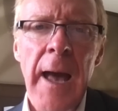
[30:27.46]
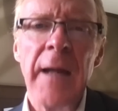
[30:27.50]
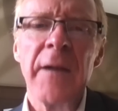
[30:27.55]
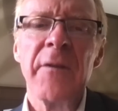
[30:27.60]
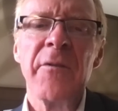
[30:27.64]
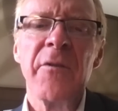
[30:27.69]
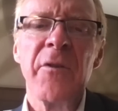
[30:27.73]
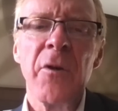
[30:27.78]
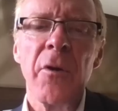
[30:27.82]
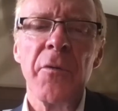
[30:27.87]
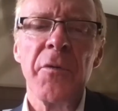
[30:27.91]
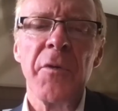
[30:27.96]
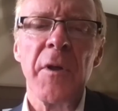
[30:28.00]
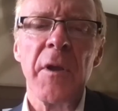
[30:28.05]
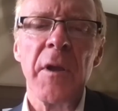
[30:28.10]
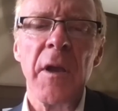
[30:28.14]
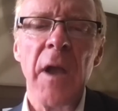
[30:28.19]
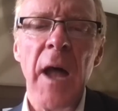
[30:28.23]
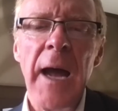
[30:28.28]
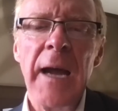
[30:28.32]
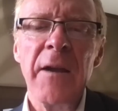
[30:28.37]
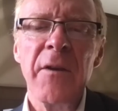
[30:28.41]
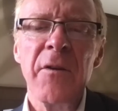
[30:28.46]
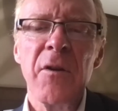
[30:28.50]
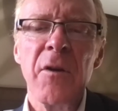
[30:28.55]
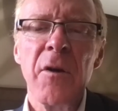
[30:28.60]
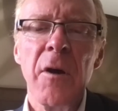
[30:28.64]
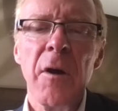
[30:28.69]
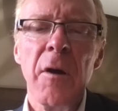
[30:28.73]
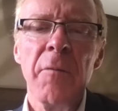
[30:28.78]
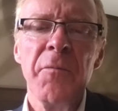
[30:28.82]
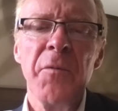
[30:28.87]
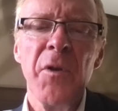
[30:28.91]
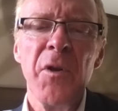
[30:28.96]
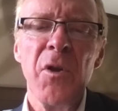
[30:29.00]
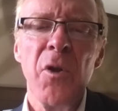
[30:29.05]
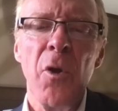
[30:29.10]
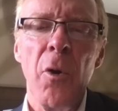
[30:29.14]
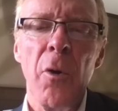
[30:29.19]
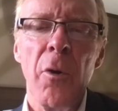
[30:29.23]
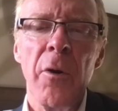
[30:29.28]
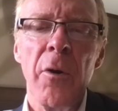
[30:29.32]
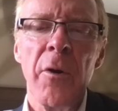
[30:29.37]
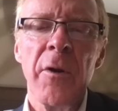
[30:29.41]
until the light of the
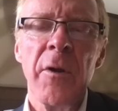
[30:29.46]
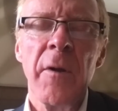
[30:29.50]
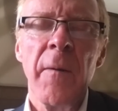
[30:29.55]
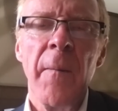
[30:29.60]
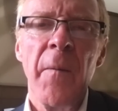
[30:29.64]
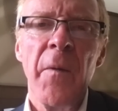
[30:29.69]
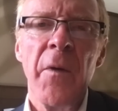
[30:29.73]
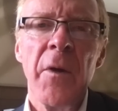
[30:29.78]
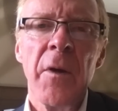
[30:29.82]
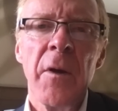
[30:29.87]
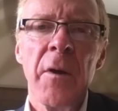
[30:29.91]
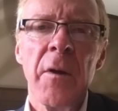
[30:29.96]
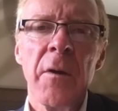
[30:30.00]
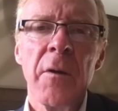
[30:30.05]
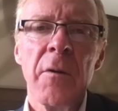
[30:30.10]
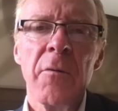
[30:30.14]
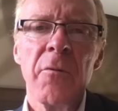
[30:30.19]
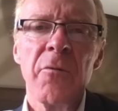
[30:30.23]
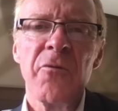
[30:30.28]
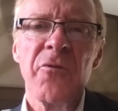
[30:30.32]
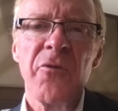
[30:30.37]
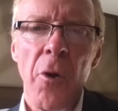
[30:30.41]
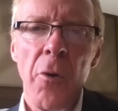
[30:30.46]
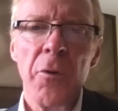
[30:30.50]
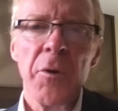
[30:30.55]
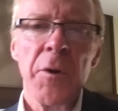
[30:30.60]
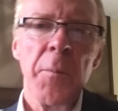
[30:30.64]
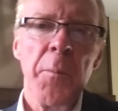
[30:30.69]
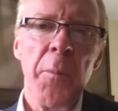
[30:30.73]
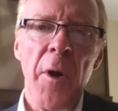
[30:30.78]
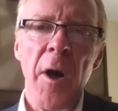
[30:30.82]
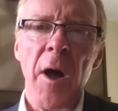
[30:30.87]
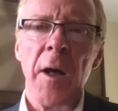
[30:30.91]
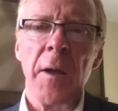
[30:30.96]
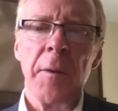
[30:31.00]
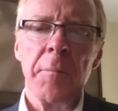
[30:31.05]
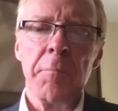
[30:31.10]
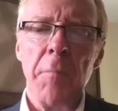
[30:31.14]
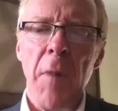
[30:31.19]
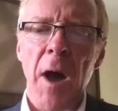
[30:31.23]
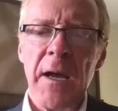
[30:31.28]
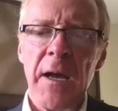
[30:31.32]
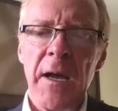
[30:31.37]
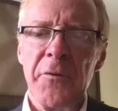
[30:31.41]
Lord shone upon
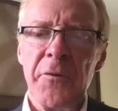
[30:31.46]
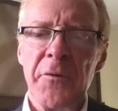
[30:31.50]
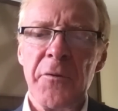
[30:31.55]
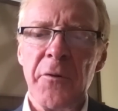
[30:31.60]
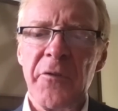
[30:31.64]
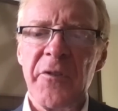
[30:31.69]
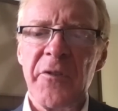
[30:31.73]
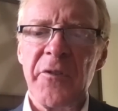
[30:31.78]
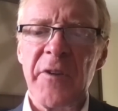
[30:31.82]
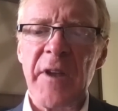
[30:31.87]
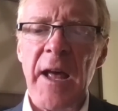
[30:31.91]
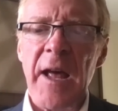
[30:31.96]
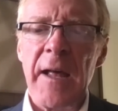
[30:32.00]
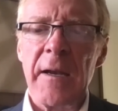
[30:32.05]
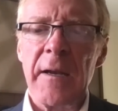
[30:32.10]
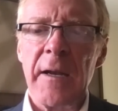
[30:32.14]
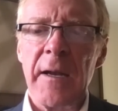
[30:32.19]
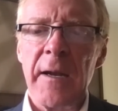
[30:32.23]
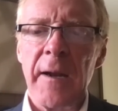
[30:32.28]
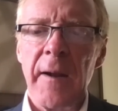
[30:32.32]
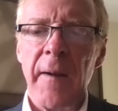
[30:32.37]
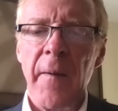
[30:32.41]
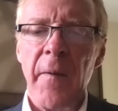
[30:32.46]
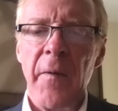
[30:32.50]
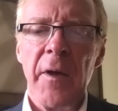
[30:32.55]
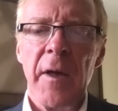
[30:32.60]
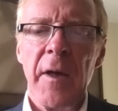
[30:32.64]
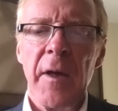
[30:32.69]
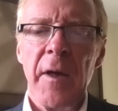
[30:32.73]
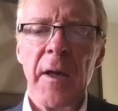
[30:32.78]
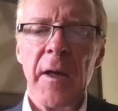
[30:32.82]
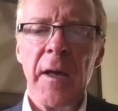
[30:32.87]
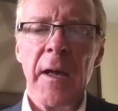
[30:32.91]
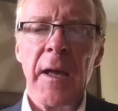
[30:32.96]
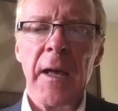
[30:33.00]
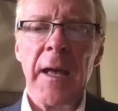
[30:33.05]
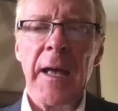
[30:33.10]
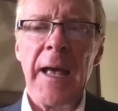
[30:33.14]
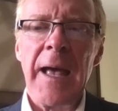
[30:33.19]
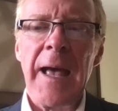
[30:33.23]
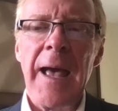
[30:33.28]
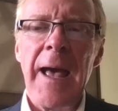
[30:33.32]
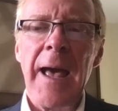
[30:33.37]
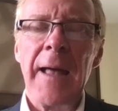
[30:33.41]
my understanding.
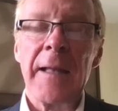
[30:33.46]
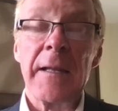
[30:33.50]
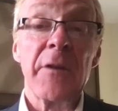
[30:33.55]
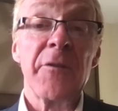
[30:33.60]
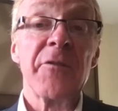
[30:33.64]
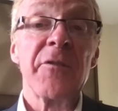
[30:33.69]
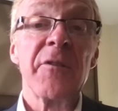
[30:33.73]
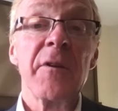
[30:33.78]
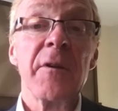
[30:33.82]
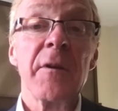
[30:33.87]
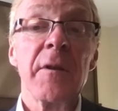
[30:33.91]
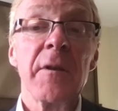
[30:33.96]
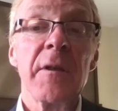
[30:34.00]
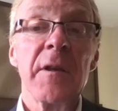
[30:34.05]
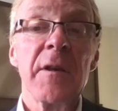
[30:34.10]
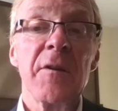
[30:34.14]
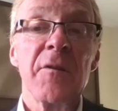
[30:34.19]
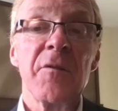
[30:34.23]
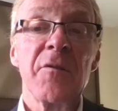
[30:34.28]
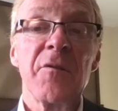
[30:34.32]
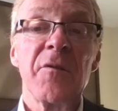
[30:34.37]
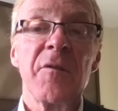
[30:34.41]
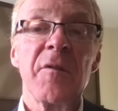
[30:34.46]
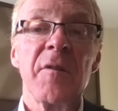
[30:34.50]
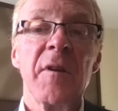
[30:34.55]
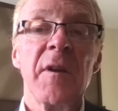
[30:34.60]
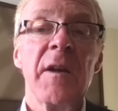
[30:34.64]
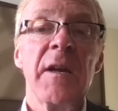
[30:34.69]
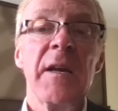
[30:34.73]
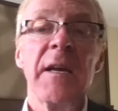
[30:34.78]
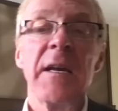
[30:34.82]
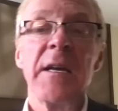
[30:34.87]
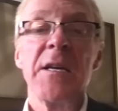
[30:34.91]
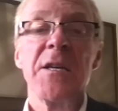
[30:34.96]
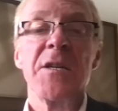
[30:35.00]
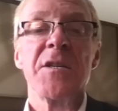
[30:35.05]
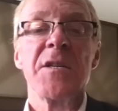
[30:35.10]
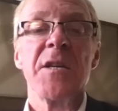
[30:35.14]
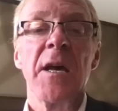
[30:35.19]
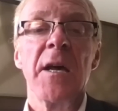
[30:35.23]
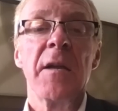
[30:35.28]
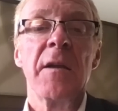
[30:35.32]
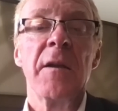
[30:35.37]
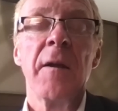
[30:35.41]
And listen to this. He
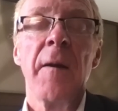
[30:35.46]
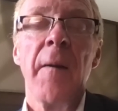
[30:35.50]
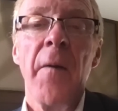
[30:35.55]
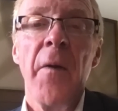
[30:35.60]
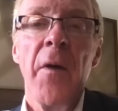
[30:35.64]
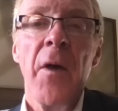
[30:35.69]
said,